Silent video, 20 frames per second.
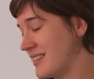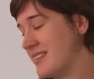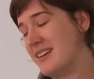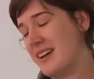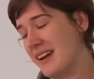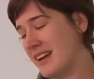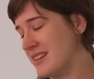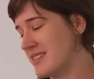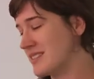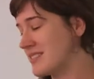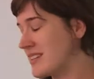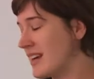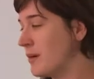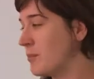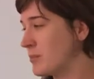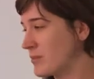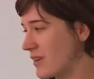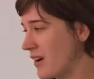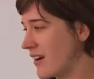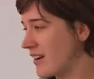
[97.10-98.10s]
I guess,
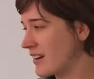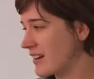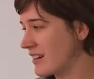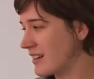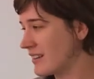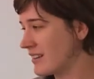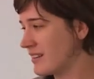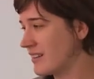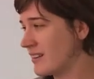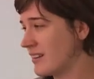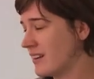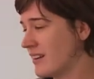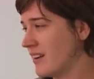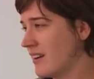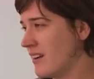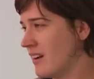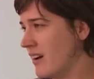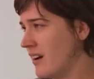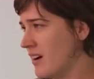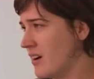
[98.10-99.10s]
temporary.
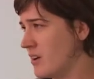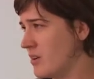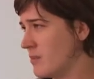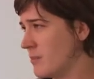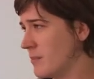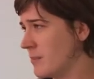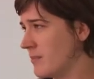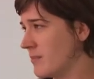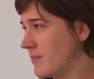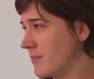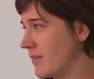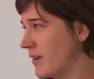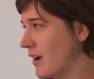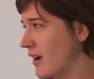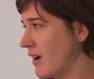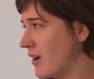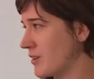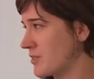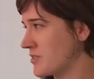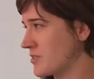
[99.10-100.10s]

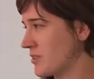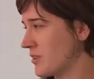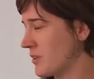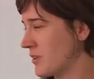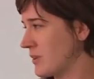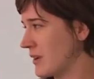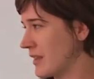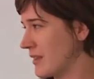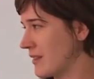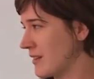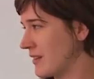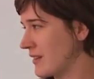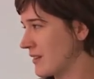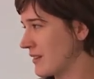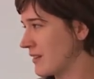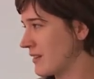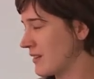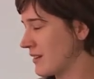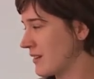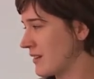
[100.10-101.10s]
Also, I
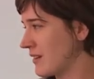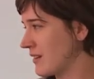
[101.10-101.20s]
think,